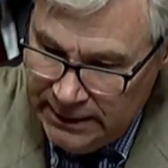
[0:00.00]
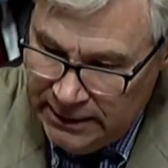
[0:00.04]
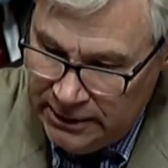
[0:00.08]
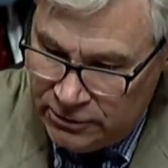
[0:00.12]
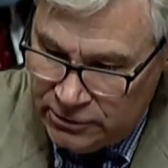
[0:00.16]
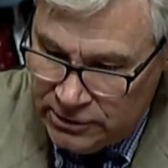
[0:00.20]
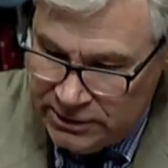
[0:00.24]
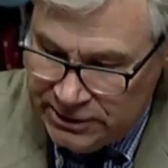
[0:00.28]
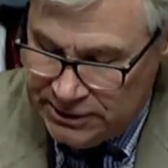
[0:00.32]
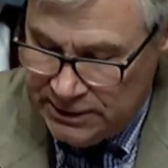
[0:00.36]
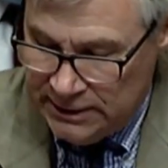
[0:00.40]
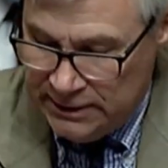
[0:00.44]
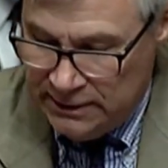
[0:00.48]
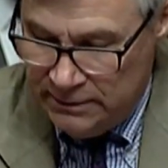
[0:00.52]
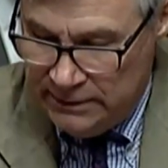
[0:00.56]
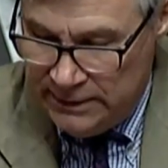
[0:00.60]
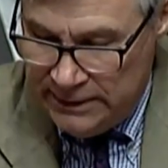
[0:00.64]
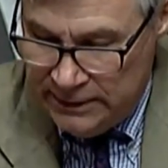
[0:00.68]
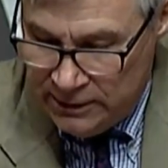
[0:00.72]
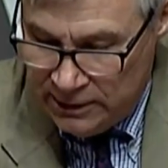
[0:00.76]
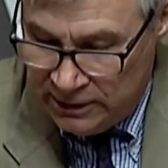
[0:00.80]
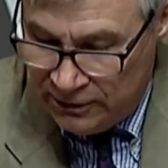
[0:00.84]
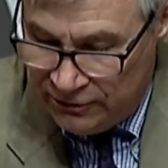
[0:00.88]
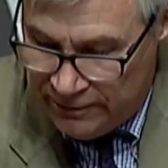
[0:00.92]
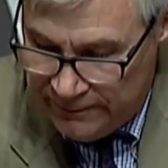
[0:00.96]
interested in
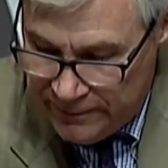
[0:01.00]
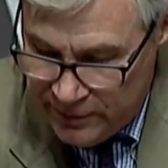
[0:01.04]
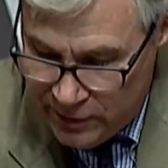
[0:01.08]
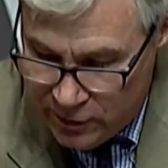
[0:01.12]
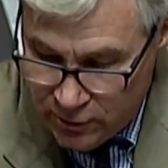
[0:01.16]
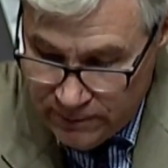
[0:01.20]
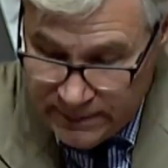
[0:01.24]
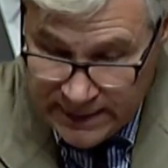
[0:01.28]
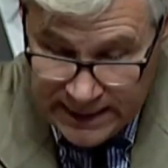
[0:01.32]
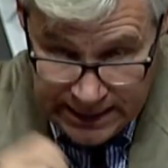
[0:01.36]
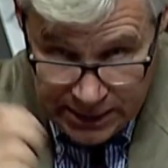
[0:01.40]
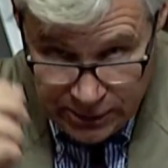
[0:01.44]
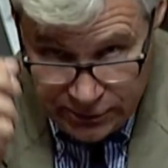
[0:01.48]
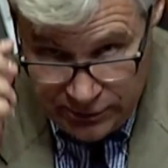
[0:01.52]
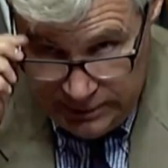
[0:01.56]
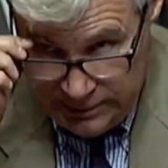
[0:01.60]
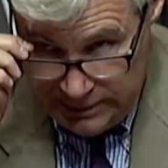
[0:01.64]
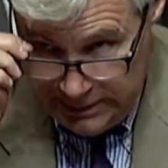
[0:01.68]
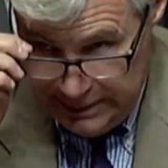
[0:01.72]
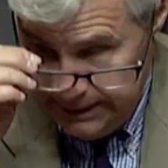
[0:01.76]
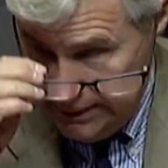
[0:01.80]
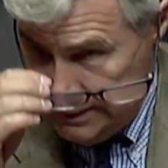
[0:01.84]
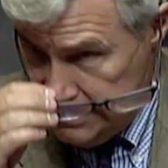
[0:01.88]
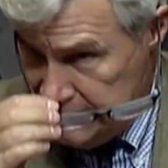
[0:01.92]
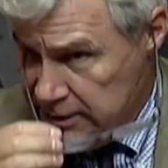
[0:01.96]
hearing from you about
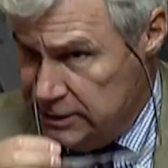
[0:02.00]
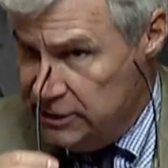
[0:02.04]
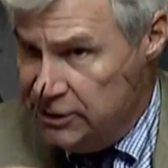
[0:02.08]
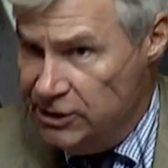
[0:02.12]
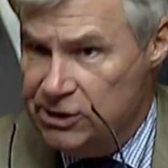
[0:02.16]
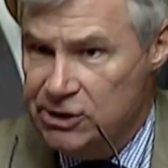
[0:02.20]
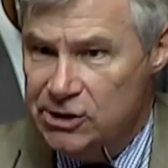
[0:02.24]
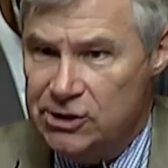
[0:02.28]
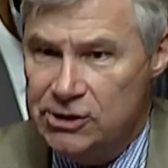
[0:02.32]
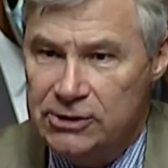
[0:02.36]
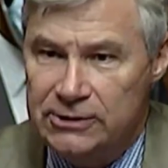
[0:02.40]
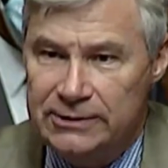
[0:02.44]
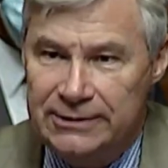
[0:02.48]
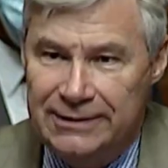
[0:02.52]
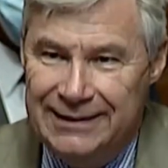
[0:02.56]
is